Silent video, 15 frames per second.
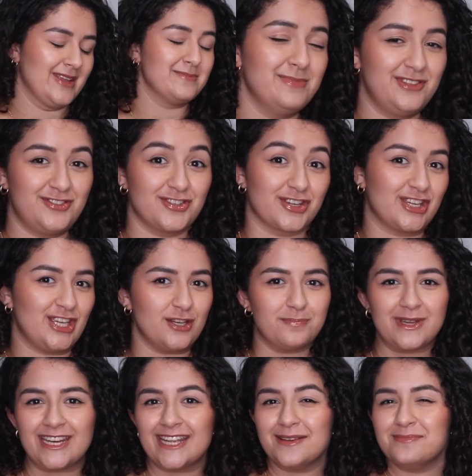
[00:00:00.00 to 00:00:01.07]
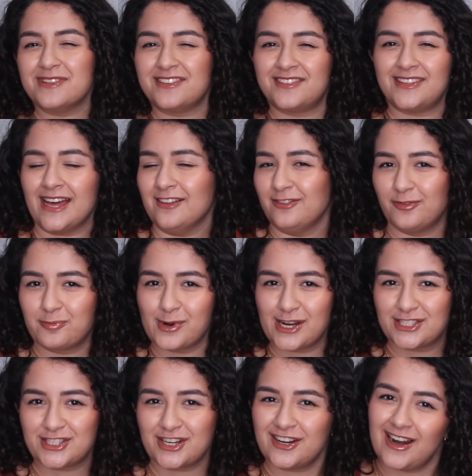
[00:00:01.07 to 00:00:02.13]
Mr. Cupid himself
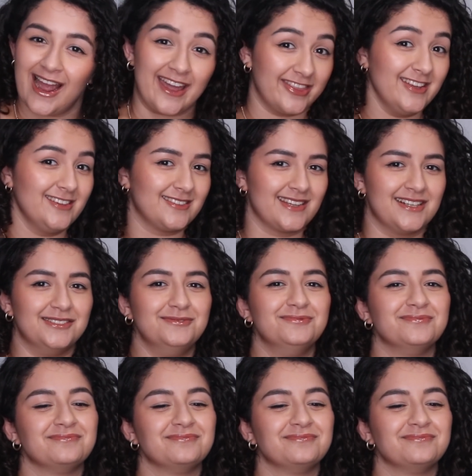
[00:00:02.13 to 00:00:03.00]
pricked her. I think so.